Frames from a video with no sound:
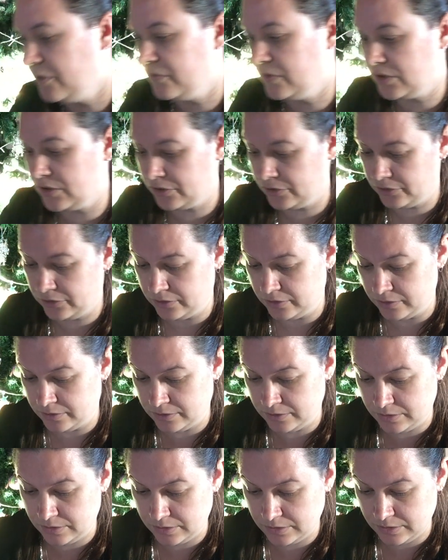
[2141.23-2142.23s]
2.
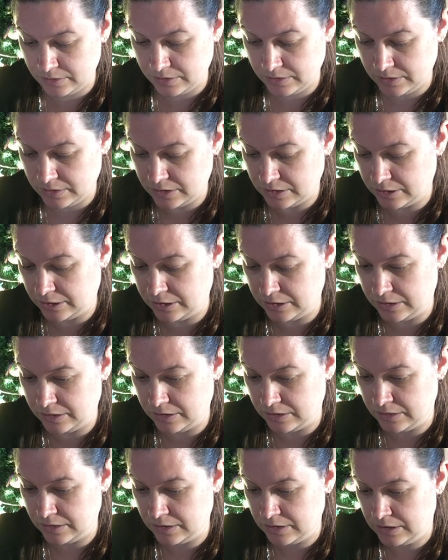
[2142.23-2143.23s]
So
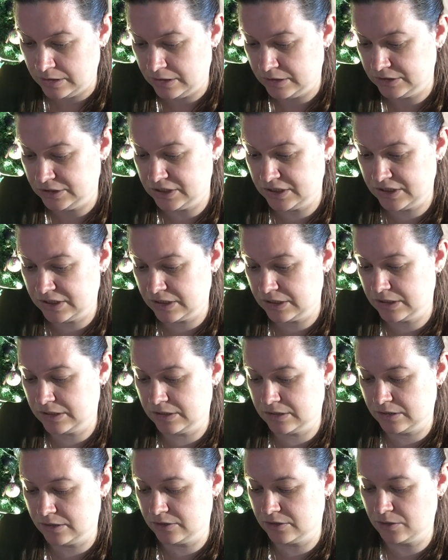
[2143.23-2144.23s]
just
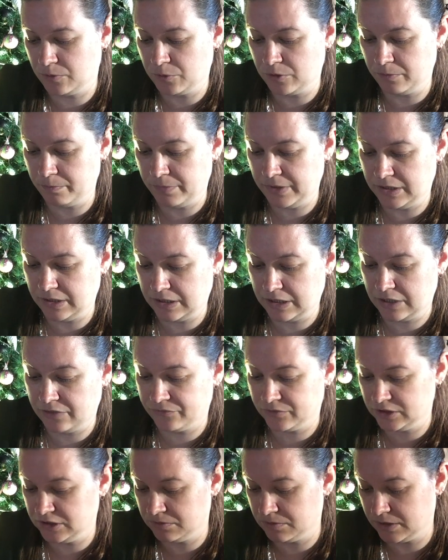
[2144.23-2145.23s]
because I want better
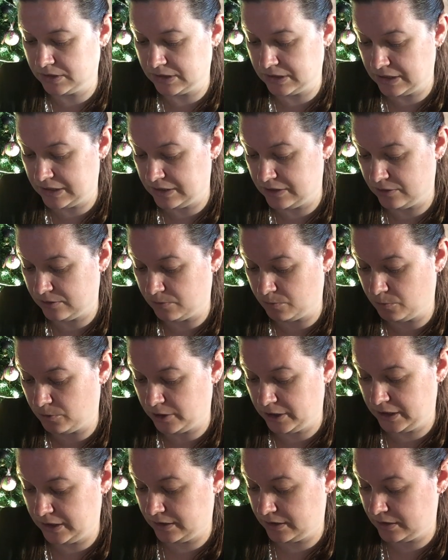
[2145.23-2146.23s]
coverage because it is on
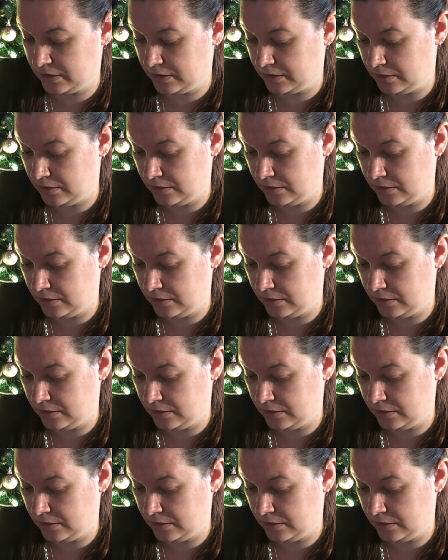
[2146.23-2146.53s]
white.